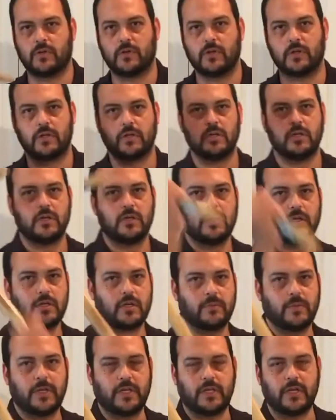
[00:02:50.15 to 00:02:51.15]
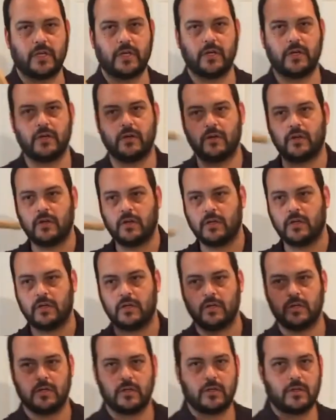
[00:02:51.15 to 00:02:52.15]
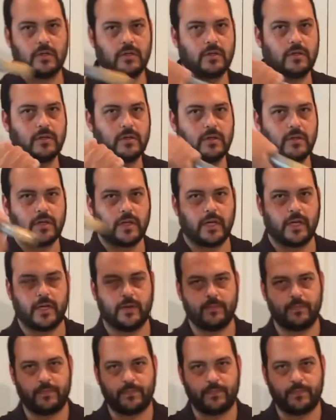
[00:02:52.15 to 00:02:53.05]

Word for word: It can be here, okay?